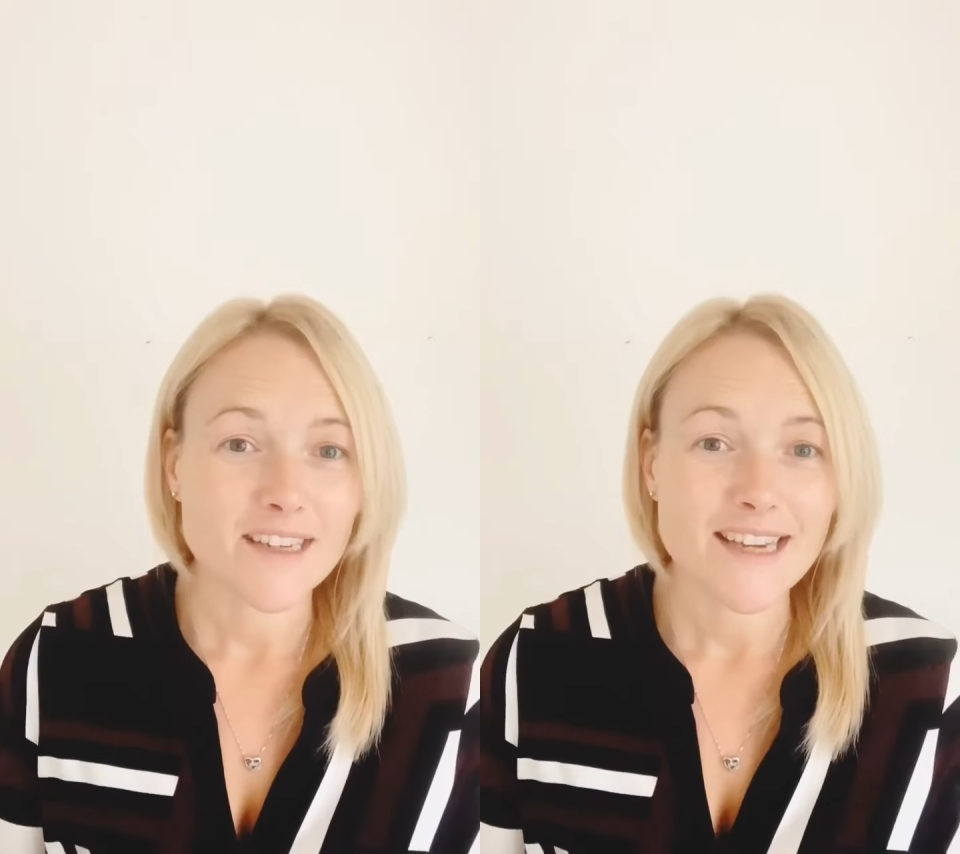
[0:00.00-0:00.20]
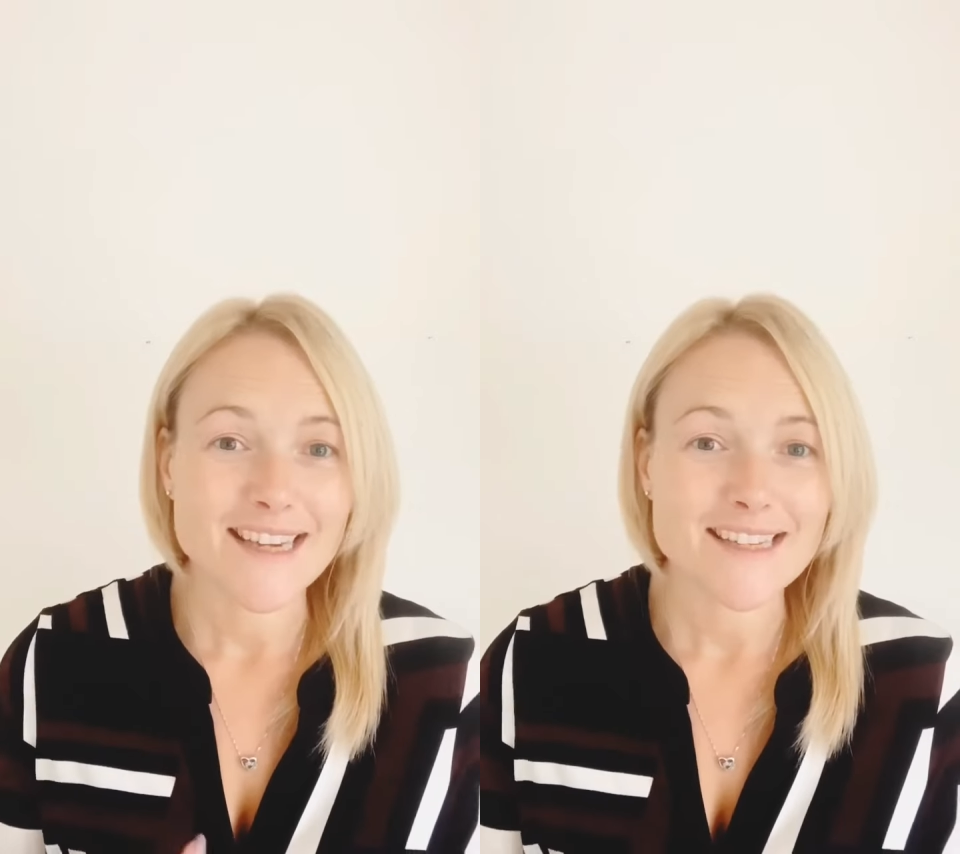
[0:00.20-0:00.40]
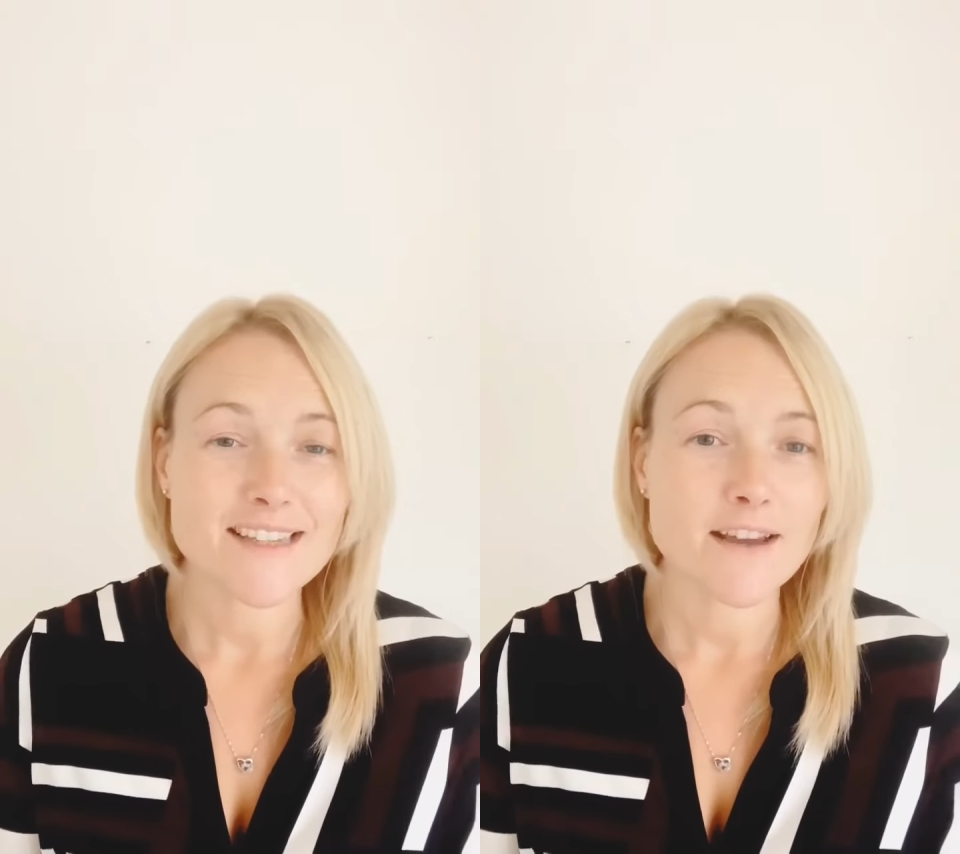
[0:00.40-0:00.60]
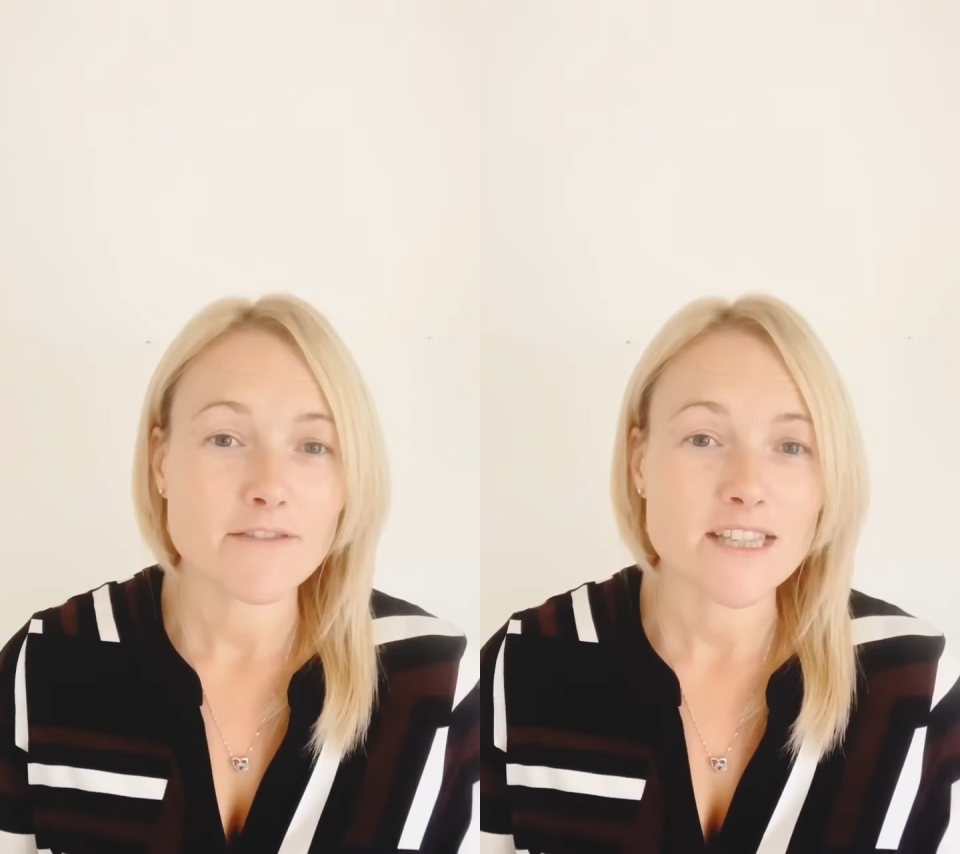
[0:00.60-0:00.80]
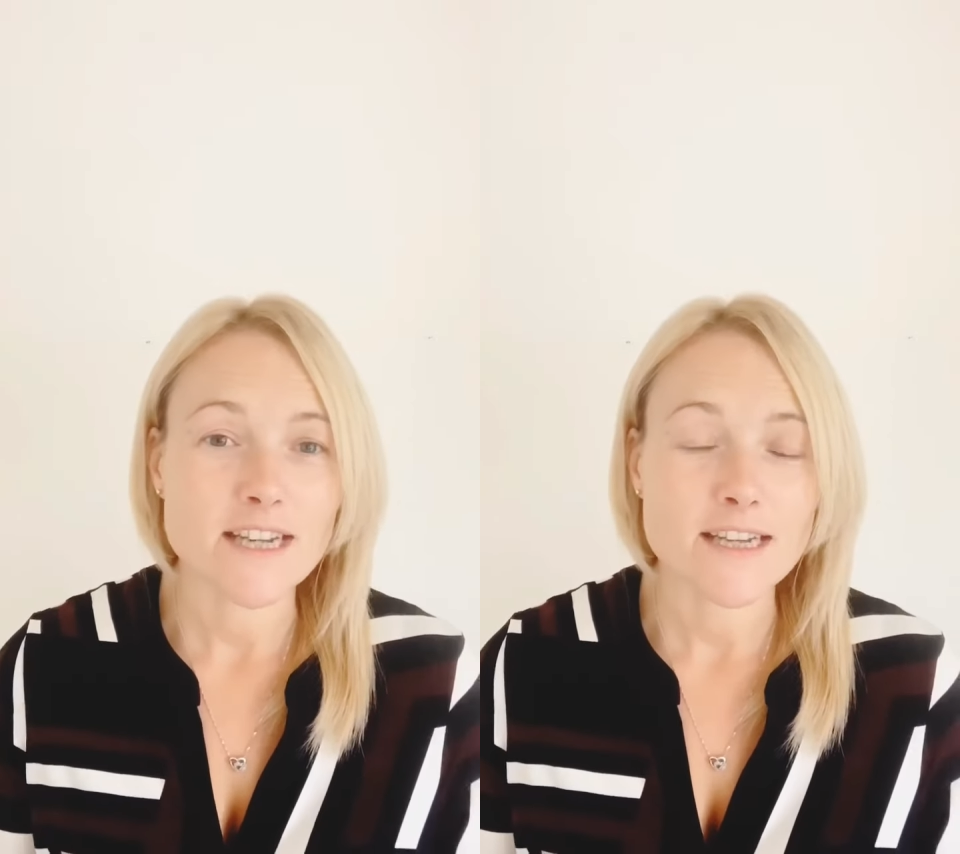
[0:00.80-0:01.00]
It is
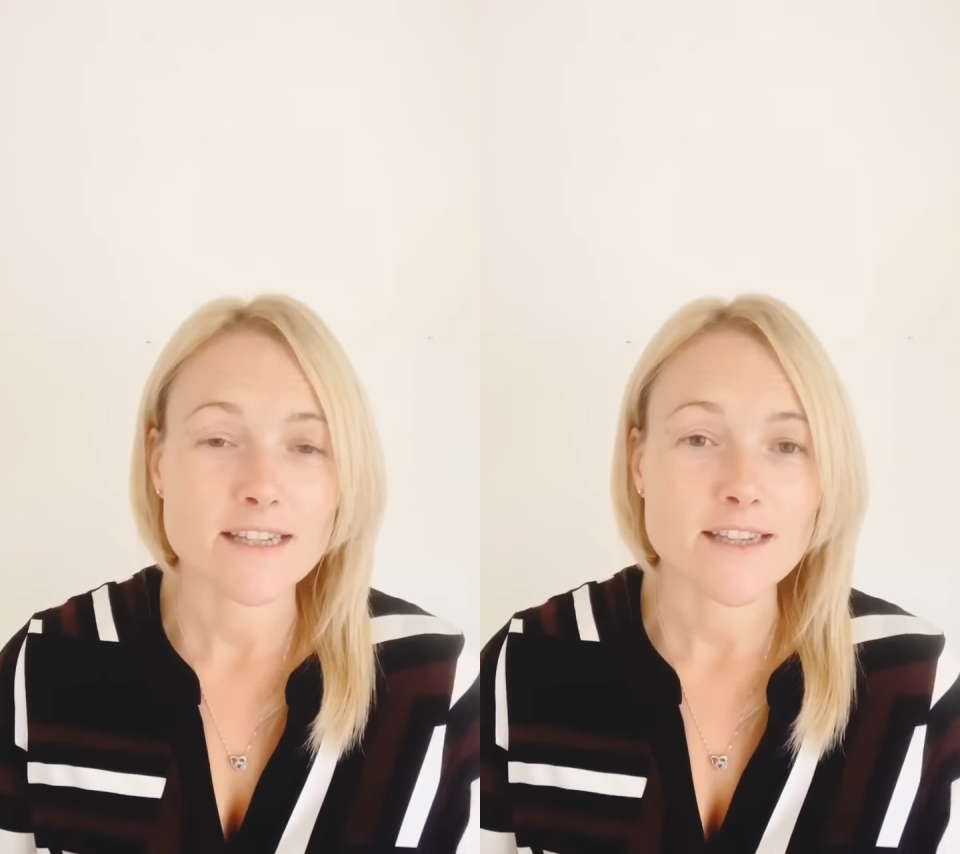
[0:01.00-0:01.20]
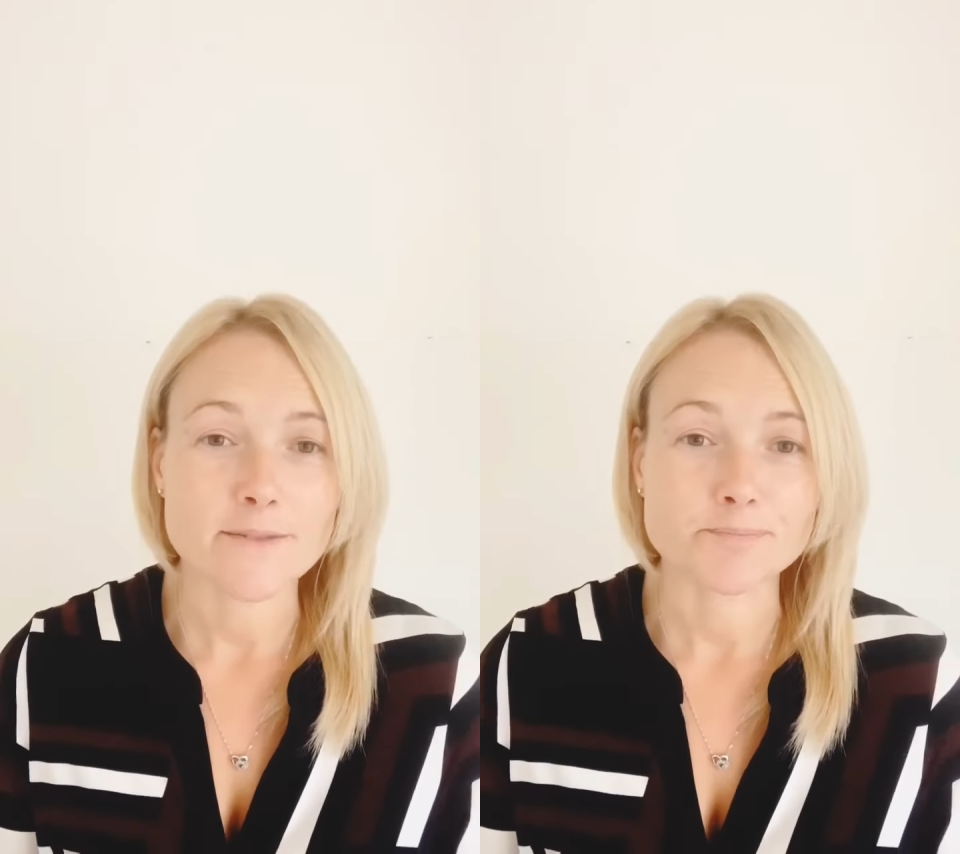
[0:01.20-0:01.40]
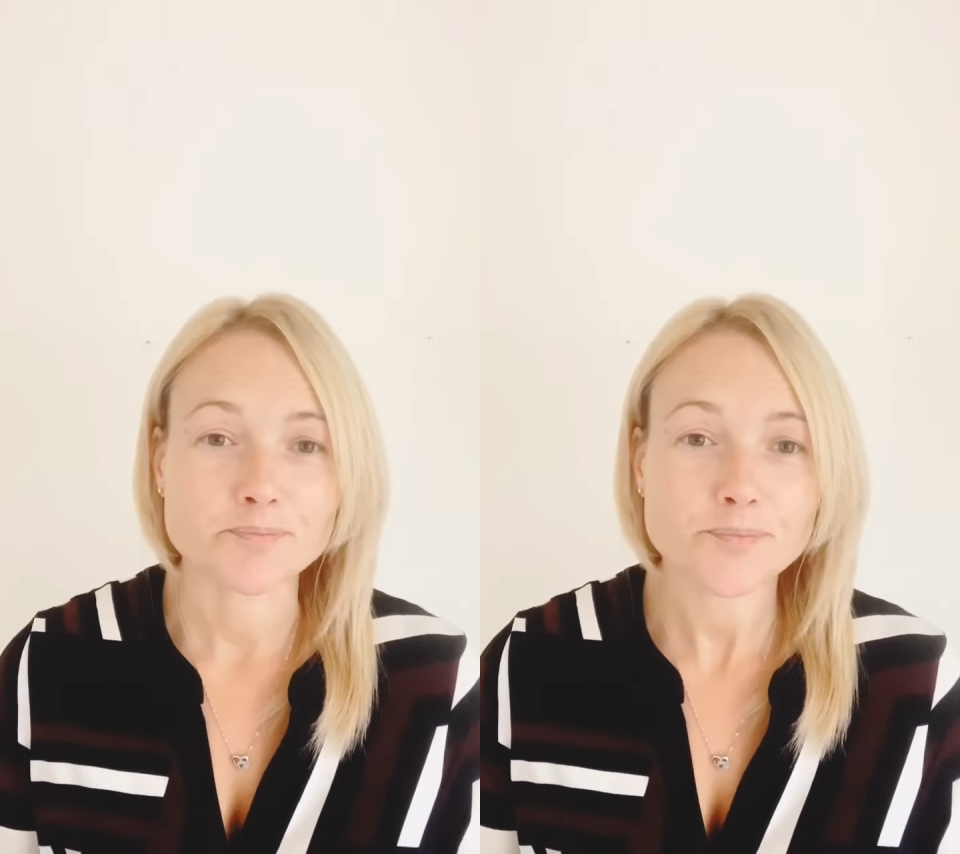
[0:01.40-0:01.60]
devastating,